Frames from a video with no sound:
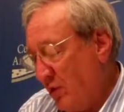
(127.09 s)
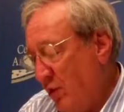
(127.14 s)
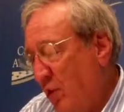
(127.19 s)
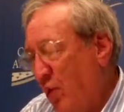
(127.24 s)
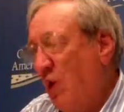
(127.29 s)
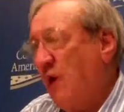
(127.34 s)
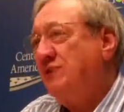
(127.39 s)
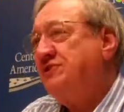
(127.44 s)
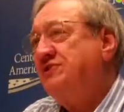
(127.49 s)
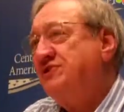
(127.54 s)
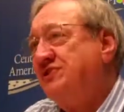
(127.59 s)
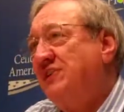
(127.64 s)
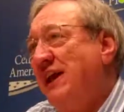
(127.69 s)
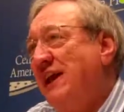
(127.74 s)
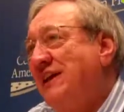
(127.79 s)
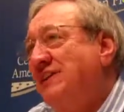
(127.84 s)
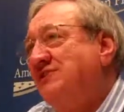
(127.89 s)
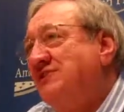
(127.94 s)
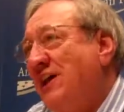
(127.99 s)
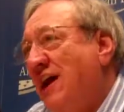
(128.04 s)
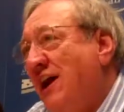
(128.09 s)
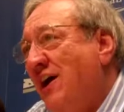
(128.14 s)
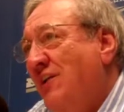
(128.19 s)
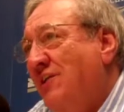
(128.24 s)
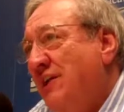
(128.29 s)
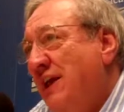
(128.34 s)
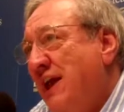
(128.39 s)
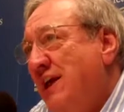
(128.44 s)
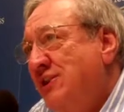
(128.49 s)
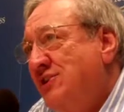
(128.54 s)
what stands
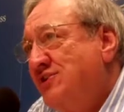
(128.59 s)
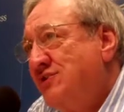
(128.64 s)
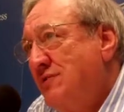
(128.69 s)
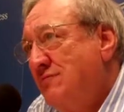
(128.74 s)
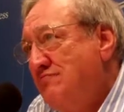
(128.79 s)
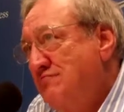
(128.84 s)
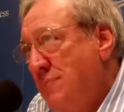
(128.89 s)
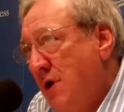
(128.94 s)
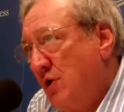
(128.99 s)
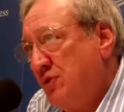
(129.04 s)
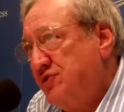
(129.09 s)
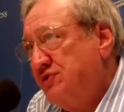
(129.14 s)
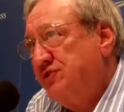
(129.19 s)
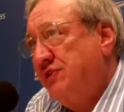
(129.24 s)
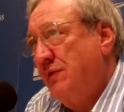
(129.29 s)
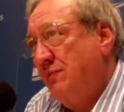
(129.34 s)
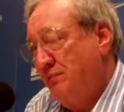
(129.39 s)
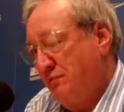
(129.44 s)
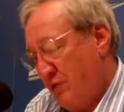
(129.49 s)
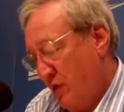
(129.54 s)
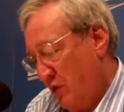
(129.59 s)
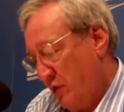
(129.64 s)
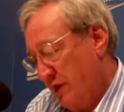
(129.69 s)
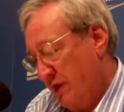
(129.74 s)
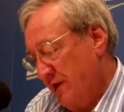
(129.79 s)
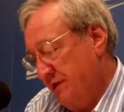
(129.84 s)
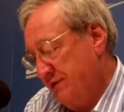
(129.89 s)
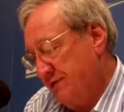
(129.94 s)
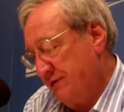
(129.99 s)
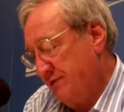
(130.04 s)
out as most
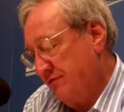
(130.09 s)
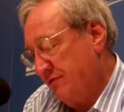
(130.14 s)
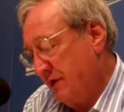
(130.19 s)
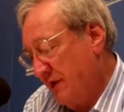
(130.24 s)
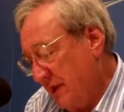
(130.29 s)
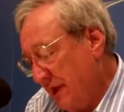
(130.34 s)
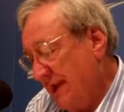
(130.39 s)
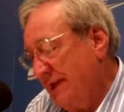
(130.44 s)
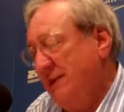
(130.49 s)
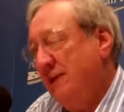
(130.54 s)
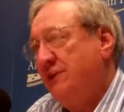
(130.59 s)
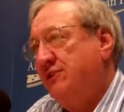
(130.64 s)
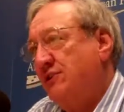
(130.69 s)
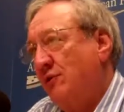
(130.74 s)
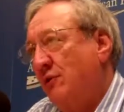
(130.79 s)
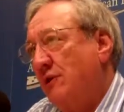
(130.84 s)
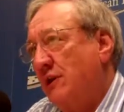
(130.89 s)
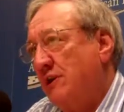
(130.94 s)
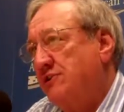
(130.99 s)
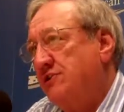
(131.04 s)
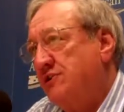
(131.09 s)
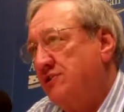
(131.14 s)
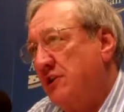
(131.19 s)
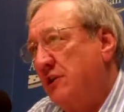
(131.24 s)
important related to religious